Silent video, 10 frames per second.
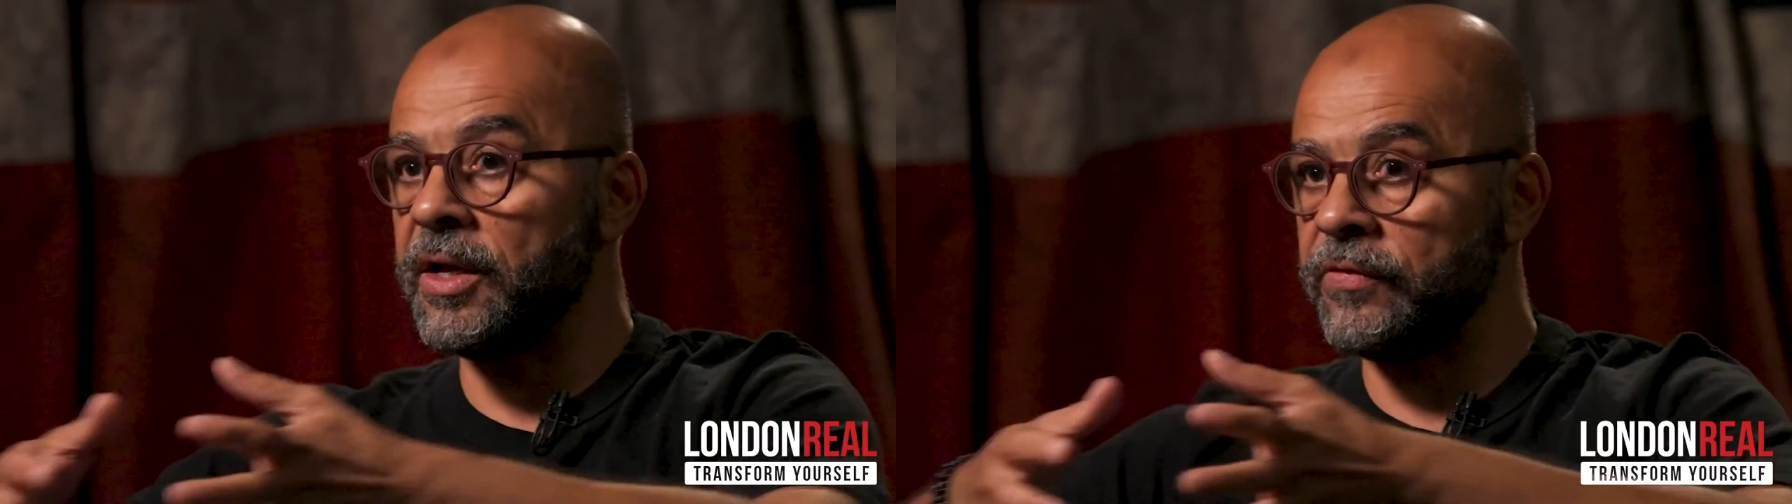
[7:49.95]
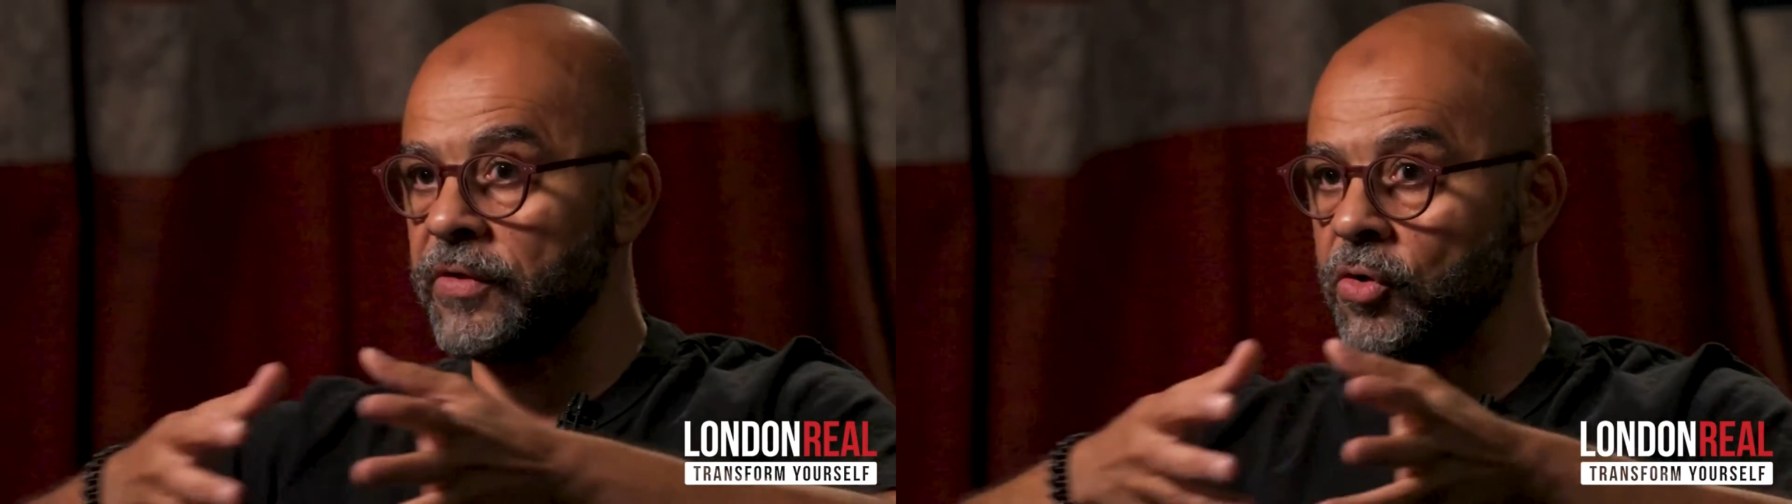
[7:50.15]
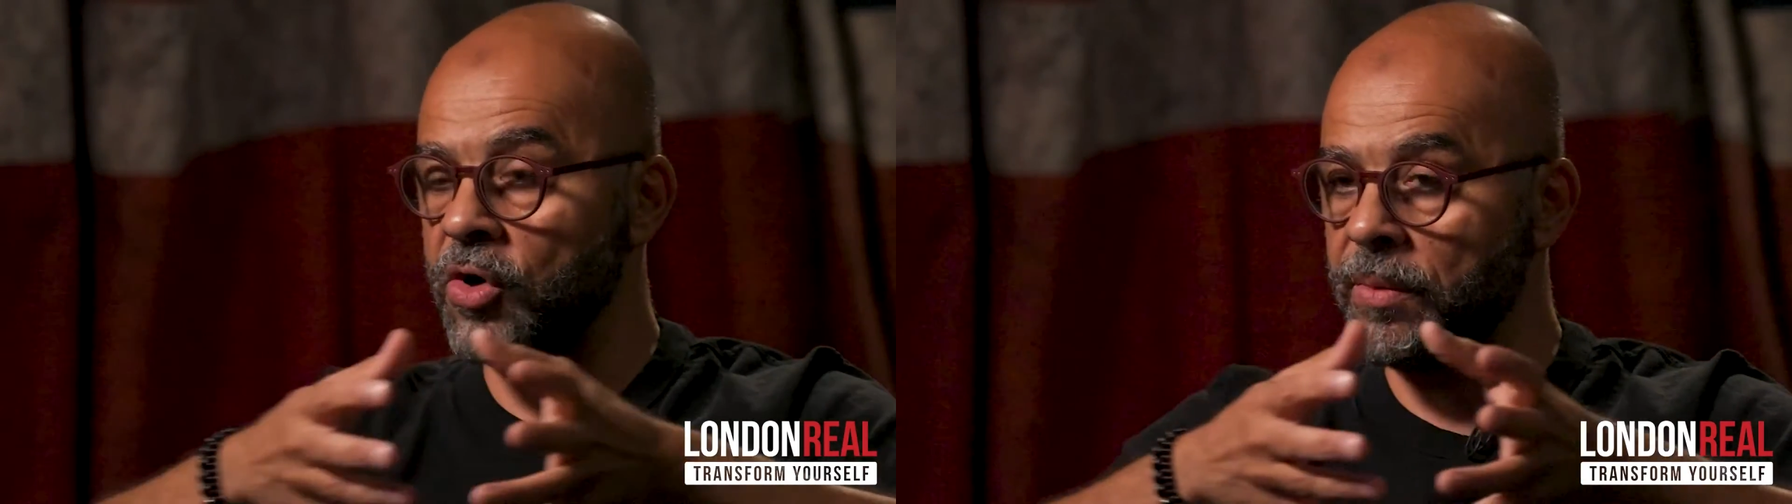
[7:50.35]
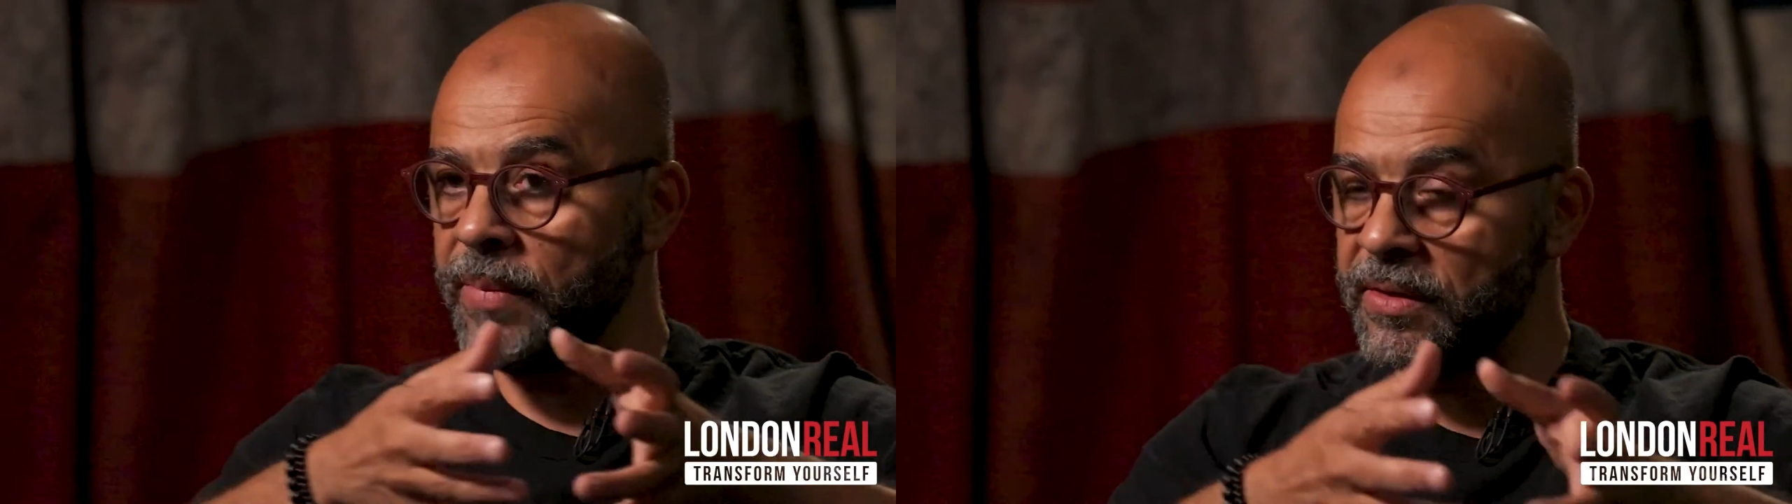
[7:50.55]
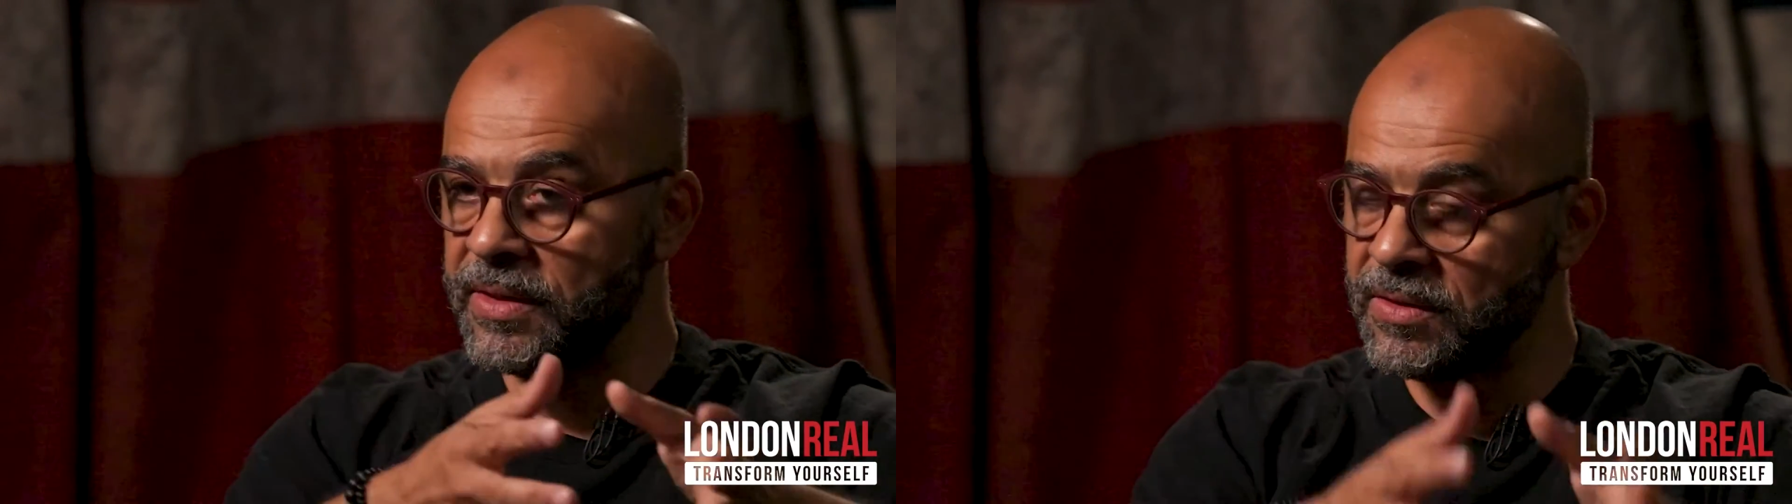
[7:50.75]
or if you're going to
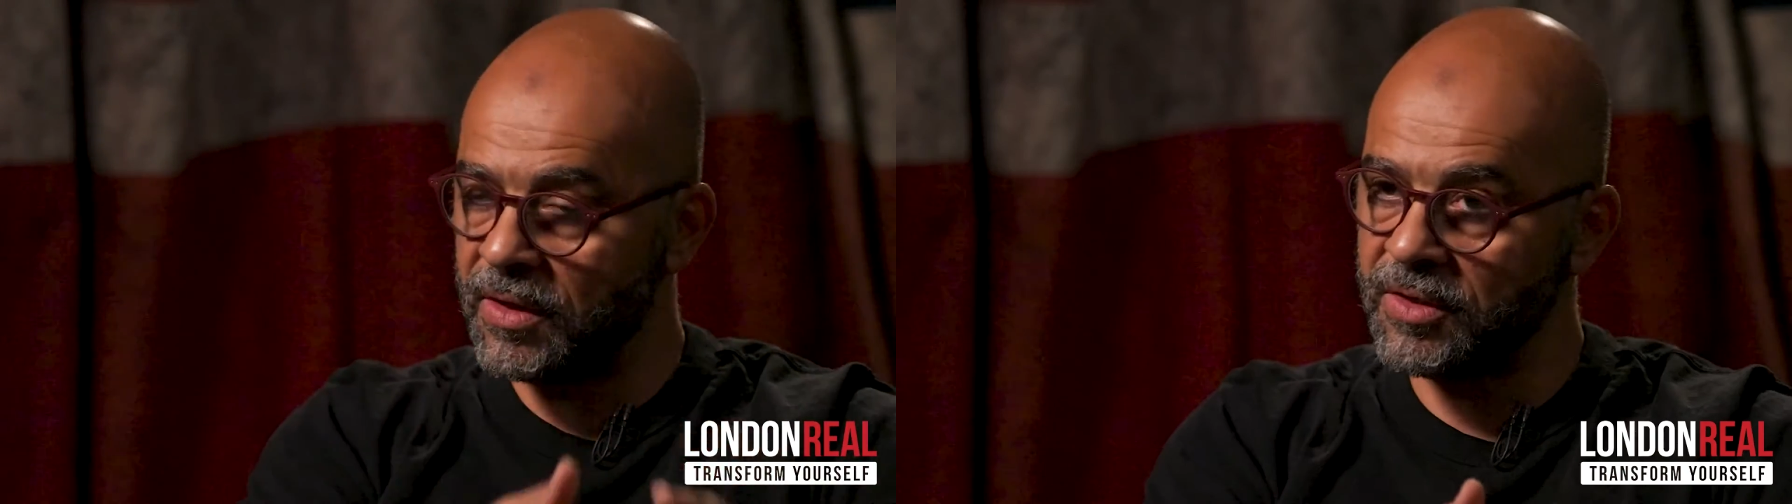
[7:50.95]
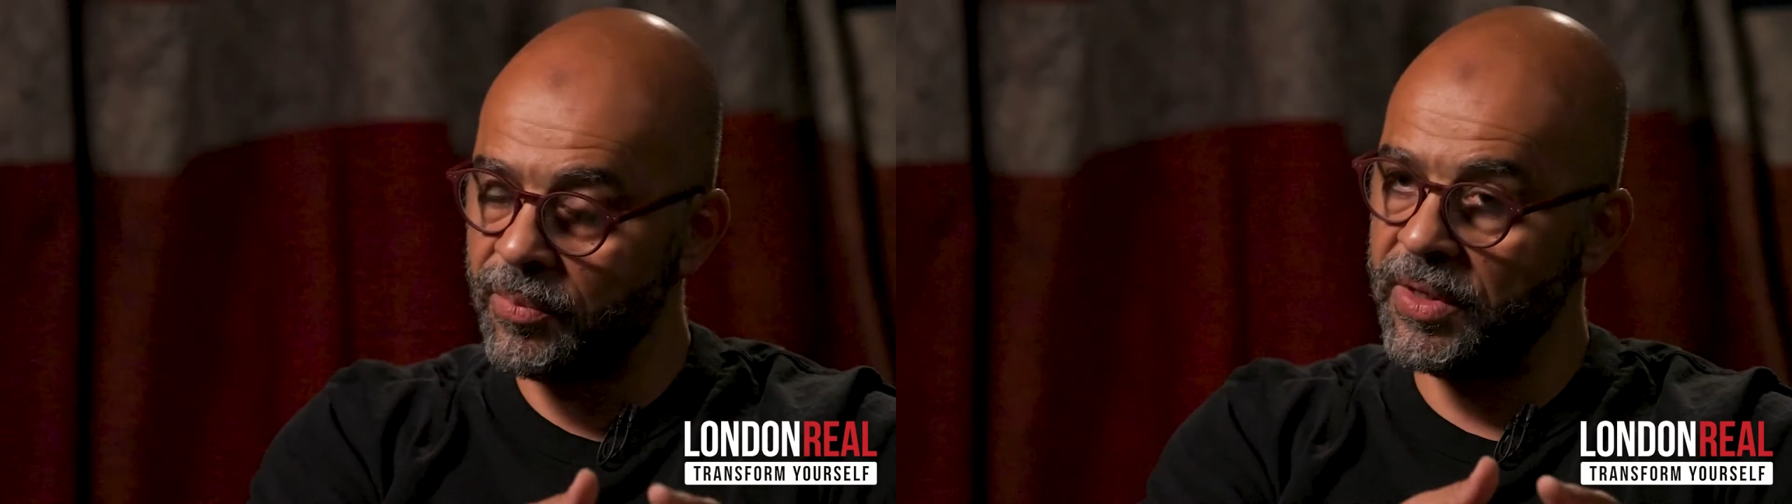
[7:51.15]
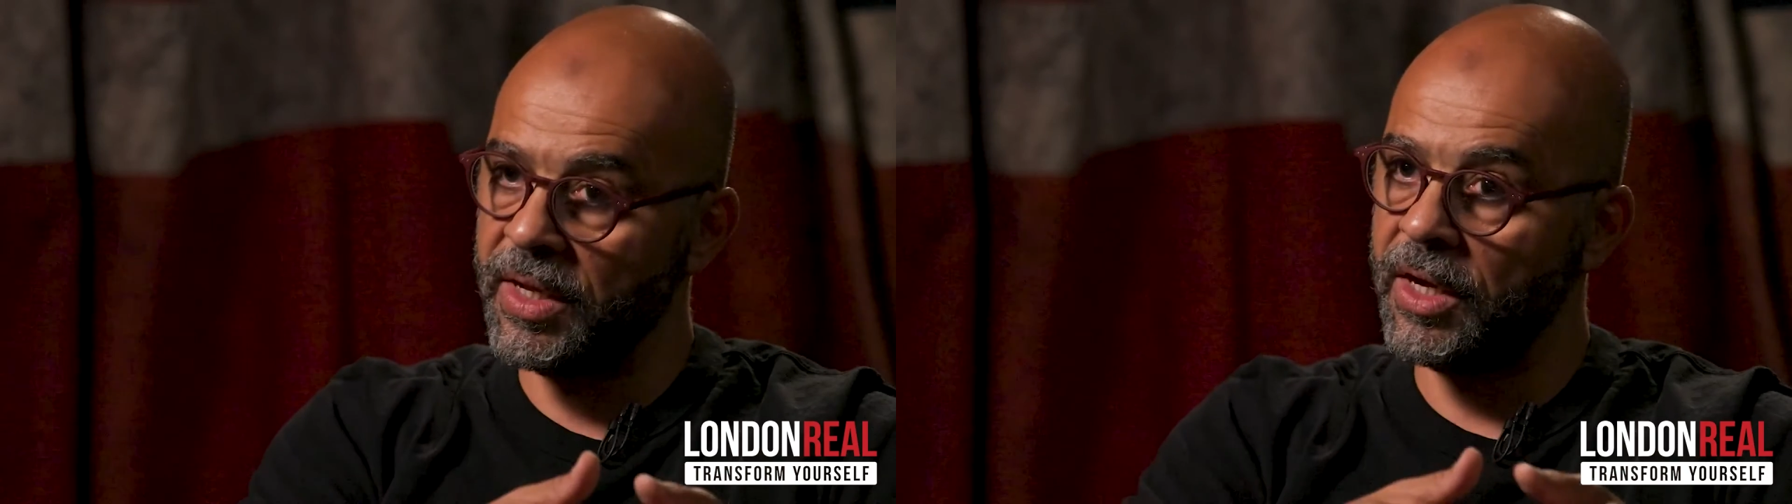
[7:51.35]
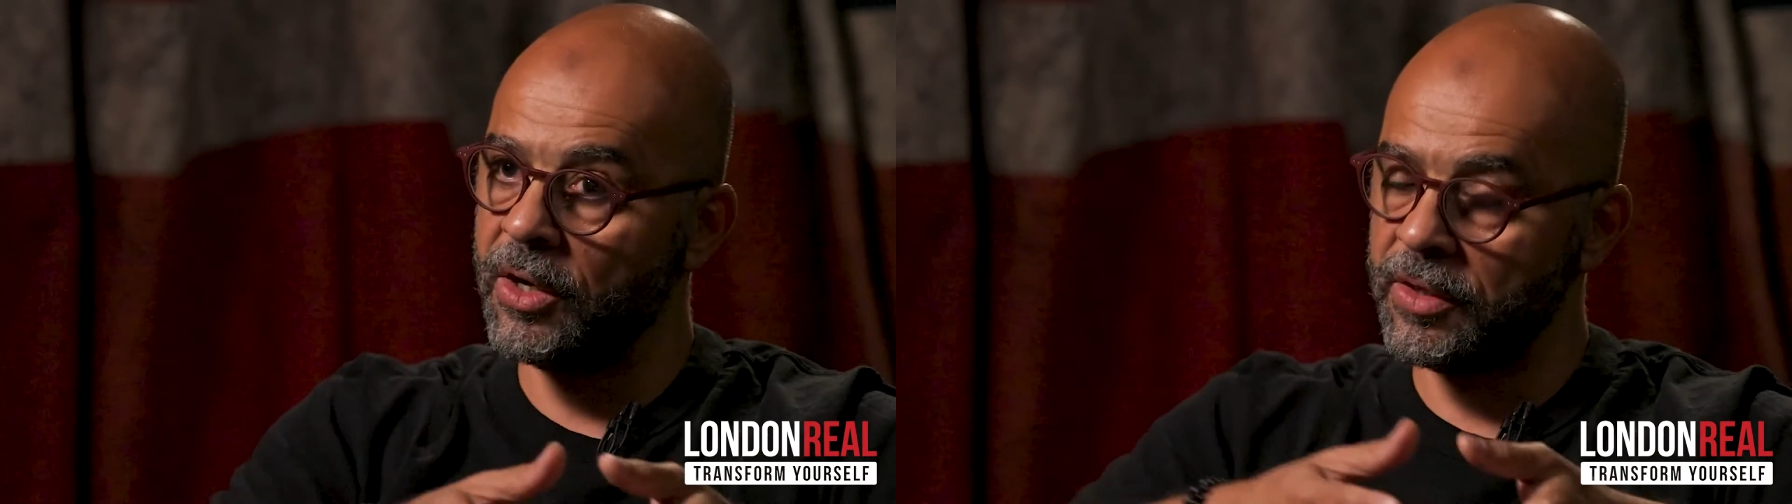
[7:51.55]
build a startup in AI,